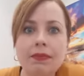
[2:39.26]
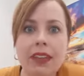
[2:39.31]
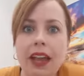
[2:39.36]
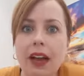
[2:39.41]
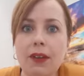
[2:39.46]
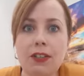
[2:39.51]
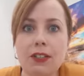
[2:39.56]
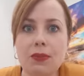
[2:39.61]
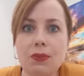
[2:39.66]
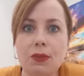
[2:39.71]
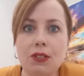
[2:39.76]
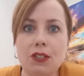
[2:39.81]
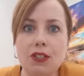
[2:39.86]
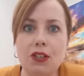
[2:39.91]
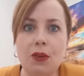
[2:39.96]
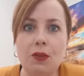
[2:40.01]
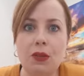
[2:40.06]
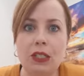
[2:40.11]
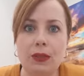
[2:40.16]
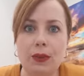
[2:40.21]
How are you supposed to
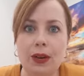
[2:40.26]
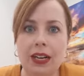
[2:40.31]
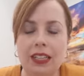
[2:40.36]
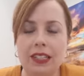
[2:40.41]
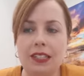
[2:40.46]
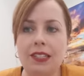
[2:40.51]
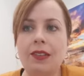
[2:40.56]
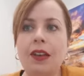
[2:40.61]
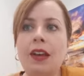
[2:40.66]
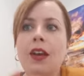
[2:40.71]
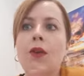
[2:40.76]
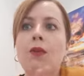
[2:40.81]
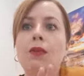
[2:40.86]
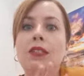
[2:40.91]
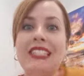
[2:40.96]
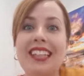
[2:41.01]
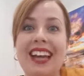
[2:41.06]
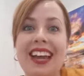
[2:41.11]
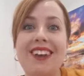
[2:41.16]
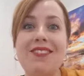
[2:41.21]
know which ones?
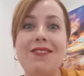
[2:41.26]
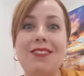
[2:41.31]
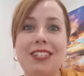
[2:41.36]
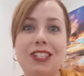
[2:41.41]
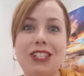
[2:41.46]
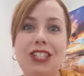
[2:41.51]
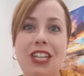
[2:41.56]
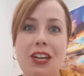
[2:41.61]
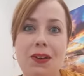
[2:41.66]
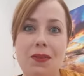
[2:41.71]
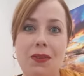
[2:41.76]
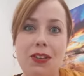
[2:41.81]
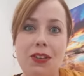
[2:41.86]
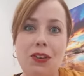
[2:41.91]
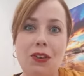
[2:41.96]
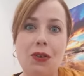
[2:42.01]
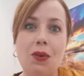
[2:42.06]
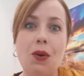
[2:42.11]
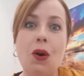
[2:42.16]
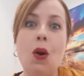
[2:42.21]
Well, today I want to share
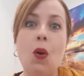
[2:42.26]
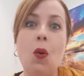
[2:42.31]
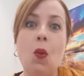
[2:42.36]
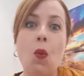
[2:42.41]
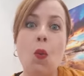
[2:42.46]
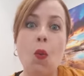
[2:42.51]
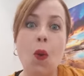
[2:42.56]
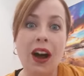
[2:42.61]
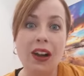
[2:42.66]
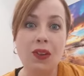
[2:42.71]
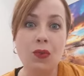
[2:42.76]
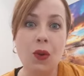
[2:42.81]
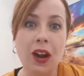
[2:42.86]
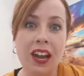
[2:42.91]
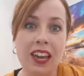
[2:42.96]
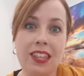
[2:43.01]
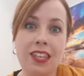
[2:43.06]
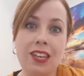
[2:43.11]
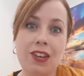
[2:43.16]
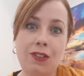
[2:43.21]
with you one
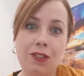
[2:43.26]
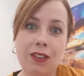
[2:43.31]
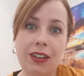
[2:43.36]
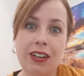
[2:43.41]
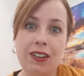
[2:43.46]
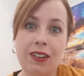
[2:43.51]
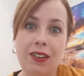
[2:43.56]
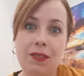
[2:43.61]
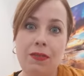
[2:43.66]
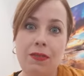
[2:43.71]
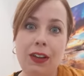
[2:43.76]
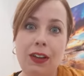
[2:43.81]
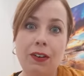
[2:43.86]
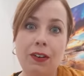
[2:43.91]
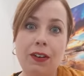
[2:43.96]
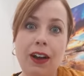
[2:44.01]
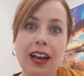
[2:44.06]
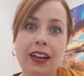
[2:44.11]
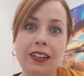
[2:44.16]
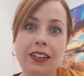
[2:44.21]
way that you can
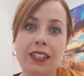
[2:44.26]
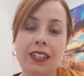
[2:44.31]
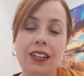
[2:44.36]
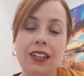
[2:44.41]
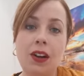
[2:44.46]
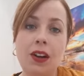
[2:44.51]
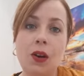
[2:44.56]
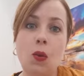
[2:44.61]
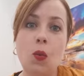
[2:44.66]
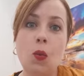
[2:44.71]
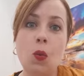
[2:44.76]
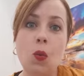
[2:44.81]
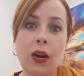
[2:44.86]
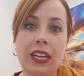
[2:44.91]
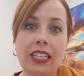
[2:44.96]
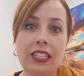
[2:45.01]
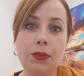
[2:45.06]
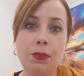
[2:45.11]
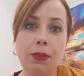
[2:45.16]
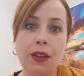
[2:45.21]
figure out
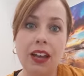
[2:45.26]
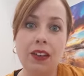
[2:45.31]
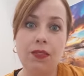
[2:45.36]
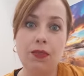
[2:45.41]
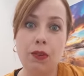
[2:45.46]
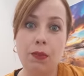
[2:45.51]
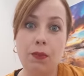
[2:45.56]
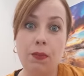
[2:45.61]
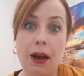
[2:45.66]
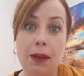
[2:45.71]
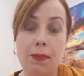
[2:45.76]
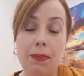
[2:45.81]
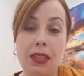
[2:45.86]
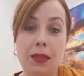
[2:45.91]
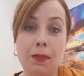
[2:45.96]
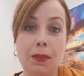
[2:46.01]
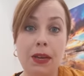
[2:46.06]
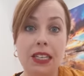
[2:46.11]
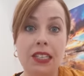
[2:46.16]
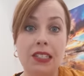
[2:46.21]
which platform might be
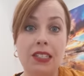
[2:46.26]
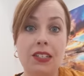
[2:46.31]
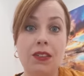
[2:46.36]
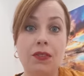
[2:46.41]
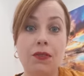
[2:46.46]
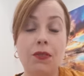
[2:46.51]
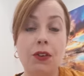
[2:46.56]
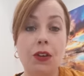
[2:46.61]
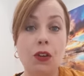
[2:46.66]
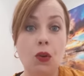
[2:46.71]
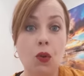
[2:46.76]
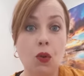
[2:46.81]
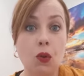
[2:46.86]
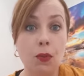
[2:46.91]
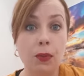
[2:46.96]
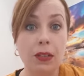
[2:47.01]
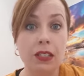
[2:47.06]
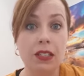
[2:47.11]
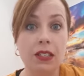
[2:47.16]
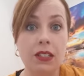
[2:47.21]
the best for
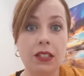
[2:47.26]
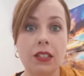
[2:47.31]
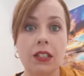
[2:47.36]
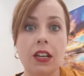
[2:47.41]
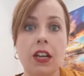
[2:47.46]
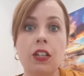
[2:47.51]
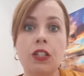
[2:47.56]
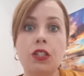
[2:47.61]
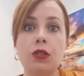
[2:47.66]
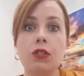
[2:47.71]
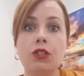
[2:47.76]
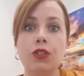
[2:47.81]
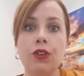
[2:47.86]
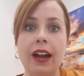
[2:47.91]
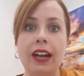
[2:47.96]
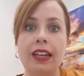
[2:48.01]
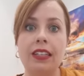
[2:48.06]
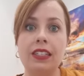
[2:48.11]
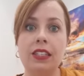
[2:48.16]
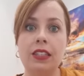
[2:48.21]
your business to
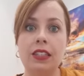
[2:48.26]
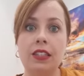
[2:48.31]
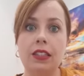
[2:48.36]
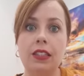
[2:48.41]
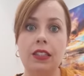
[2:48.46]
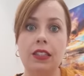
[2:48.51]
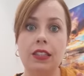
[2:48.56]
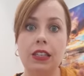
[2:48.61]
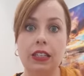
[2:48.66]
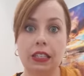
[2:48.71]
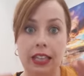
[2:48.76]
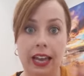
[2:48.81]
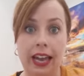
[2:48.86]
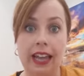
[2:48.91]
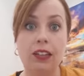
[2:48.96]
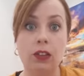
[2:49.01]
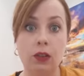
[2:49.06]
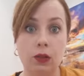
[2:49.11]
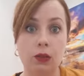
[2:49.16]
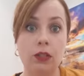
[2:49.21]
attract the
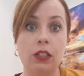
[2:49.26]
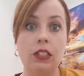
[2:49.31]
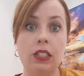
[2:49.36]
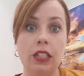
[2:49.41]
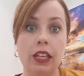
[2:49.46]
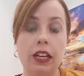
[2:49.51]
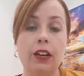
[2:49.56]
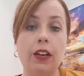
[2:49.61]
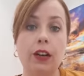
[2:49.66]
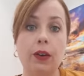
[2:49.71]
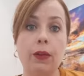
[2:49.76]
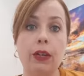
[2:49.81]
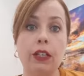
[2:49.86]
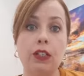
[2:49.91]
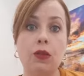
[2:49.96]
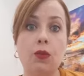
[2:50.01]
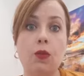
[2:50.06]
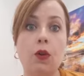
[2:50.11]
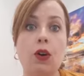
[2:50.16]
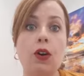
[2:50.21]
landlords that are going
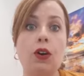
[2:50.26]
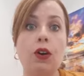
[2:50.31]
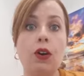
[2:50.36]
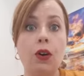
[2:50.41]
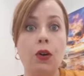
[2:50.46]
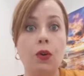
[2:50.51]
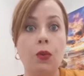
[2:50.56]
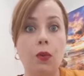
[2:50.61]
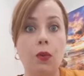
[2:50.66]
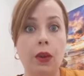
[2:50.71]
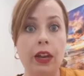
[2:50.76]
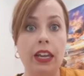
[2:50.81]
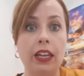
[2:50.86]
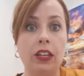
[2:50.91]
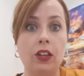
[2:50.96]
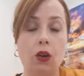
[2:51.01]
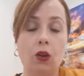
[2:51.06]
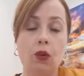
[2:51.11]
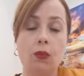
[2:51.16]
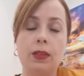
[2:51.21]
to work
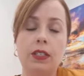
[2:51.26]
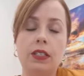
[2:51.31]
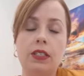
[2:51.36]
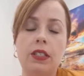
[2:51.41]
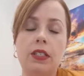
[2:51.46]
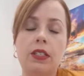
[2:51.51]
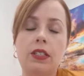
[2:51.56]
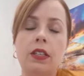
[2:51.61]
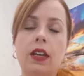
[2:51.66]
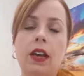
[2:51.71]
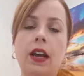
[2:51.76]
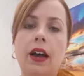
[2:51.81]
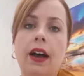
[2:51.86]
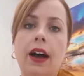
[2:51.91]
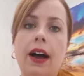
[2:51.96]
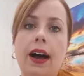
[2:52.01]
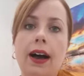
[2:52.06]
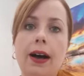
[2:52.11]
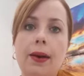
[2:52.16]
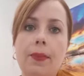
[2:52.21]
in your business.
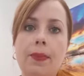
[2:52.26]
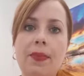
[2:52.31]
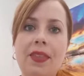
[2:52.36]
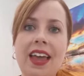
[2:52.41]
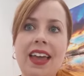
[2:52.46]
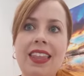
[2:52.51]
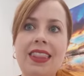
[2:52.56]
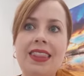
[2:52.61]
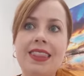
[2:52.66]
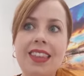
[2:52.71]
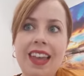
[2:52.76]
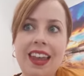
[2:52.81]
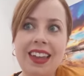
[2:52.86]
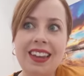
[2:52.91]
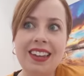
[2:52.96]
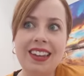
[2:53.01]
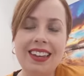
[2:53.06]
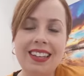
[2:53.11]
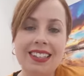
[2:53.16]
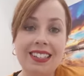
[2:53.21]
Um, and
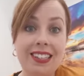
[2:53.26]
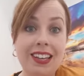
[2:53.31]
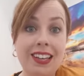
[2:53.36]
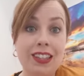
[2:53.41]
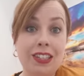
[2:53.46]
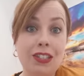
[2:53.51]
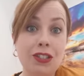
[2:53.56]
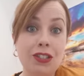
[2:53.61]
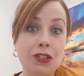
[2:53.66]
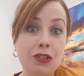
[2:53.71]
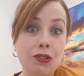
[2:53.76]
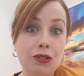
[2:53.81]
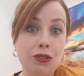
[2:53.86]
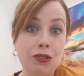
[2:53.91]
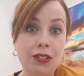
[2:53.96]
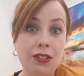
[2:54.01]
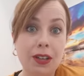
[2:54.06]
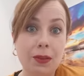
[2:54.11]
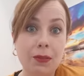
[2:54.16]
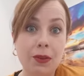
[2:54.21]
then inside the
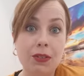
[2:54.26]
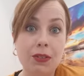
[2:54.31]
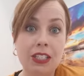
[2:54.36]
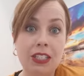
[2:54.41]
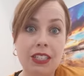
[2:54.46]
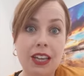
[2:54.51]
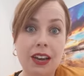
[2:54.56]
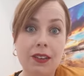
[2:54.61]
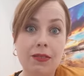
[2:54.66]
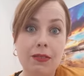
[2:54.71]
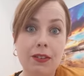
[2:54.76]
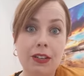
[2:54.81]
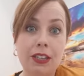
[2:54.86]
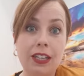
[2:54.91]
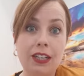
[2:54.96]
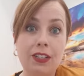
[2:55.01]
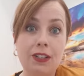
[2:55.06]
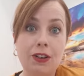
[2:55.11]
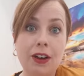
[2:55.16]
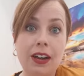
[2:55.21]
Social Summit, which is our
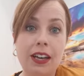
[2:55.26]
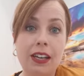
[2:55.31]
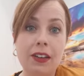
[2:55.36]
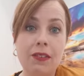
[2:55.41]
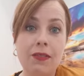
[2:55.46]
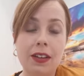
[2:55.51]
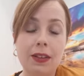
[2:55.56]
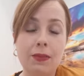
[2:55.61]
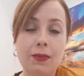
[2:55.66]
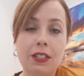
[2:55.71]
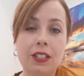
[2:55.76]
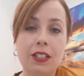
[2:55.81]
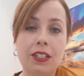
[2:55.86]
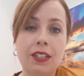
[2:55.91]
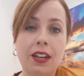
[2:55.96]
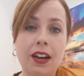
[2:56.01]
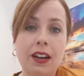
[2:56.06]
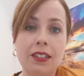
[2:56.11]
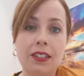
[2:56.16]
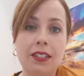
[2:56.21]
free training event, which
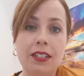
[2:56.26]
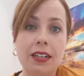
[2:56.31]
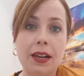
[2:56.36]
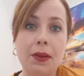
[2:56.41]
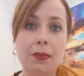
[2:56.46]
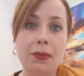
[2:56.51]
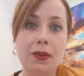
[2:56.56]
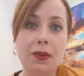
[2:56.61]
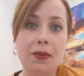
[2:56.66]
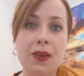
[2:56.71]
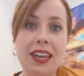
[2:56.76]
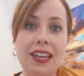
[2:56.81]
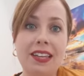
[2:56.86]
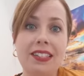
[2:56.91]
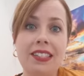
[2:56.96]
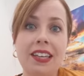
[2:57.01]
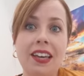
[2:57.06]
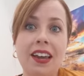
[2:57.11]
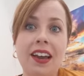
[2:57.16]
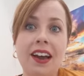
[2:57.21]
starts in a couple of
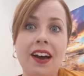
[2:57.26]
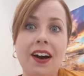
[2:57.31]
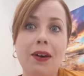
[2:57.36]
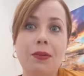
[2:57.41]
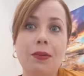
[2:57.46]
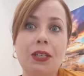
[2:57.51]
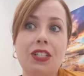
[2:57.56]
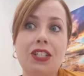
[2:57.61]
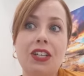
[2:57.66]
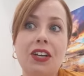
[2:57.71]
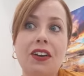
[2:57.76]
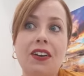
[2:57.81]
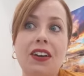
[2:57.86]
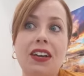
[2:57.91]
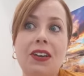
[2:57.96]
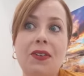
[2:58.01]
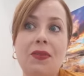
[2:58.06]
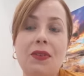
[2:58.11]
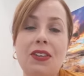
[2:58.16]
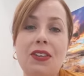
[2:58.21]
weeks, I'll be
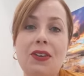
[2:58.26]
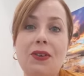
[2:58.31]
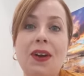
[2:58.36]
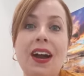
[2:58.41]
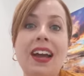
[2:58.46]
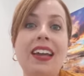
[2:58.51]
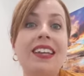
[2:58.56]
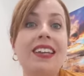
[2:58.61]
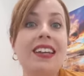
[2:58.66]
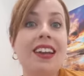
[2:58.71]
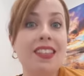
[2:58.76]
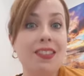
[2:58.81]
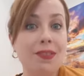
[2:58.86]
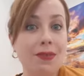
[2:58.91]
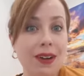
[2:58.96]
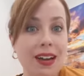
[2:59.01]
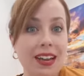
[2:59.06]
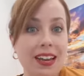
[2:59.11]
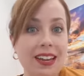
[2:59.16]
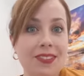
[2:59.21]
sharing with you another
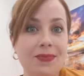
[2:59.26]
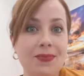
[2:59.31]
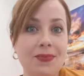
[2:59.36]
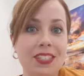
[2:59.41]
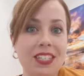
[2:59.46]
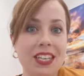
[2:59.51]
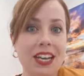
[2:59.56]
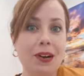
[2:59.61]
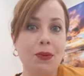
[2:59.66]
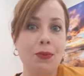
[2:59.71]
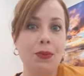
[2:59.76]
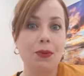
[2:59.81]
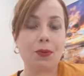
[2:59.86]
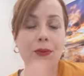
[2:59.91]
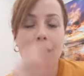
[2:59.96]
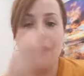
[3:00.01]
way to help you